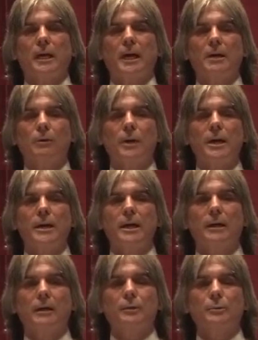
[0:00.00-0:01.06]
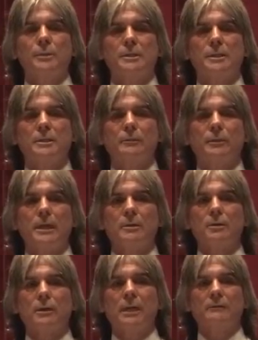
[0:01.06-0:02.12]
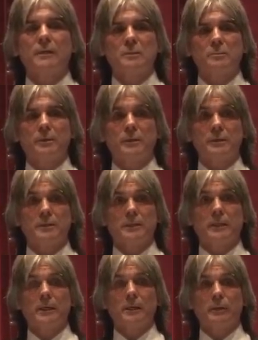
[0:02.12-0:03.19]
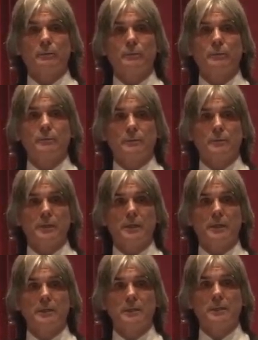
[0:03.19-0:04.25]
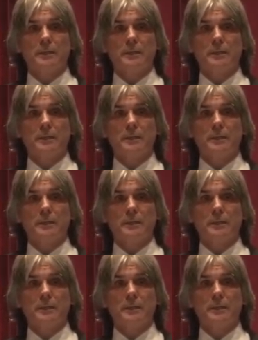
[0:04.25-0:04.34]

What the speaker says: how do I hang on to a deal when I don't have the experience to get it through to the end?